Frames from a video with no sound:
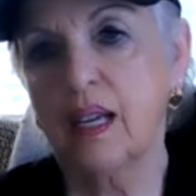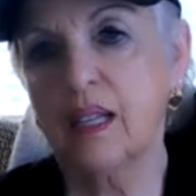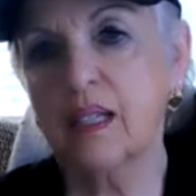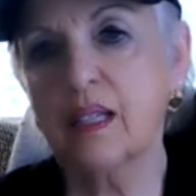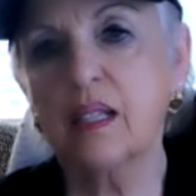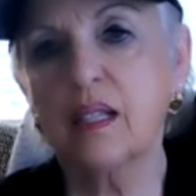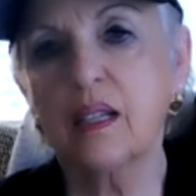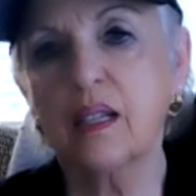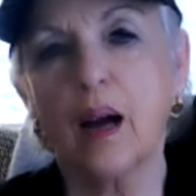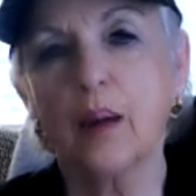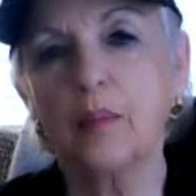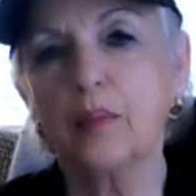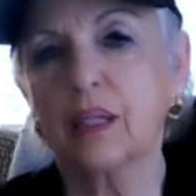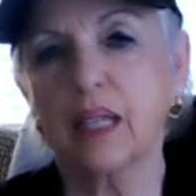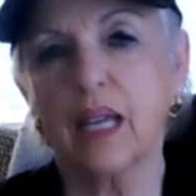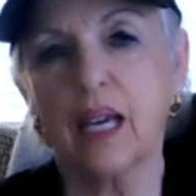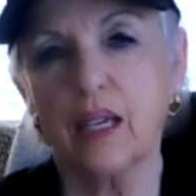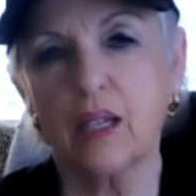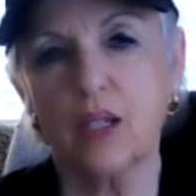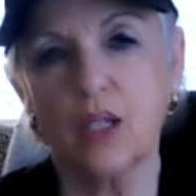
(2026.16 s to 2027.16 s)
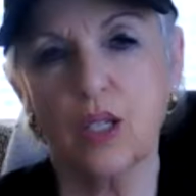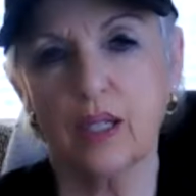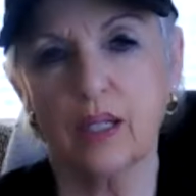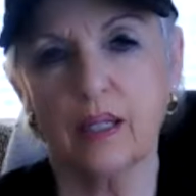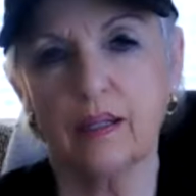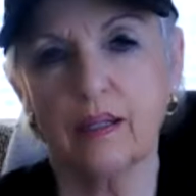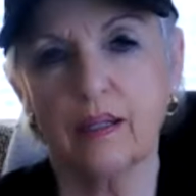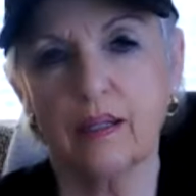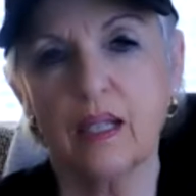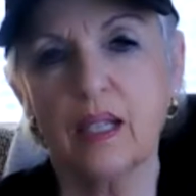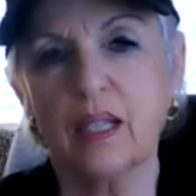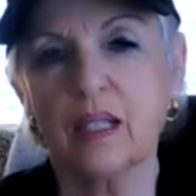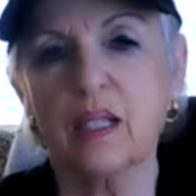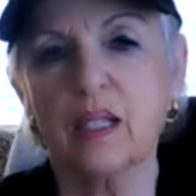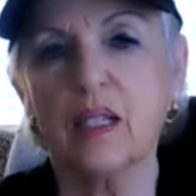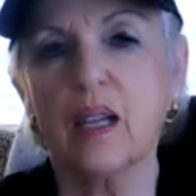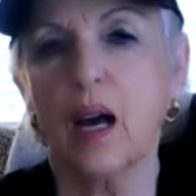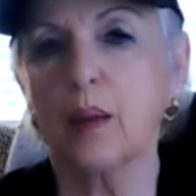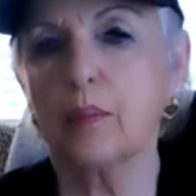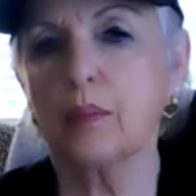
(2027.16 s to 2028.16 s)
an obligation. It's
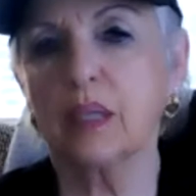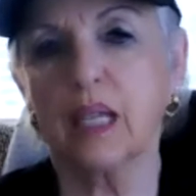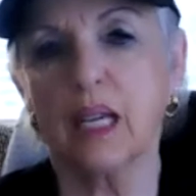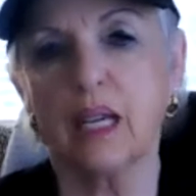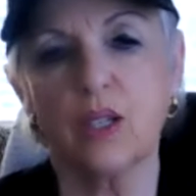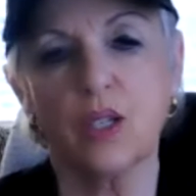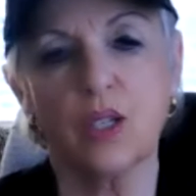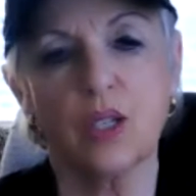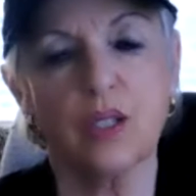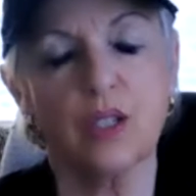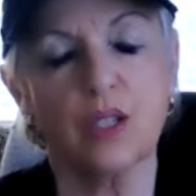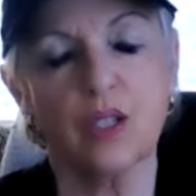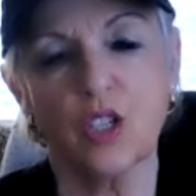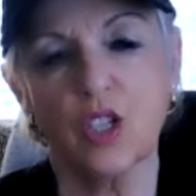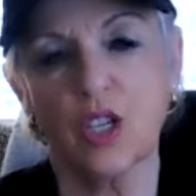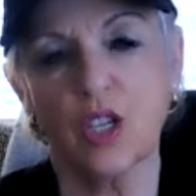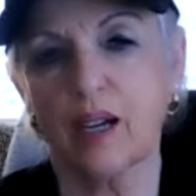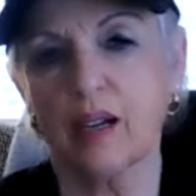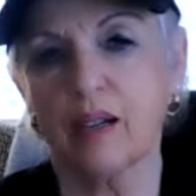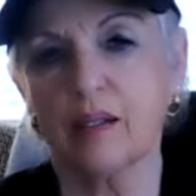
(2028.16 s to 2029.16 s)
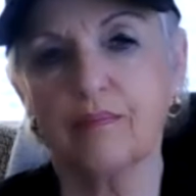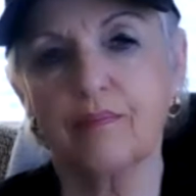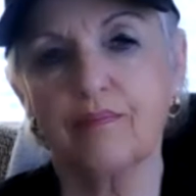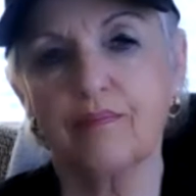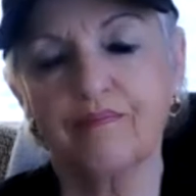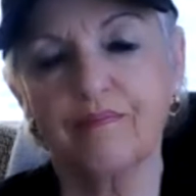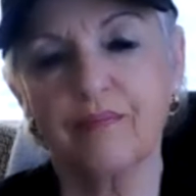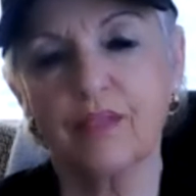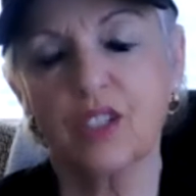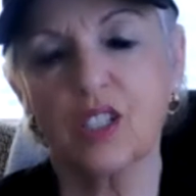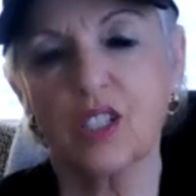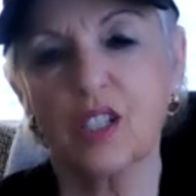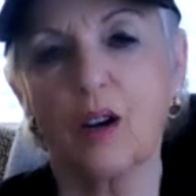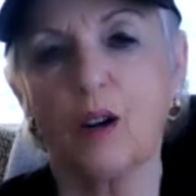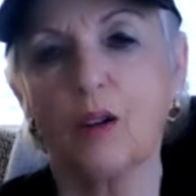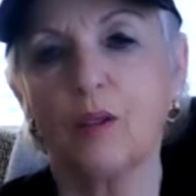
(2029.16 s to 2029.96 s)
an obligation to share. So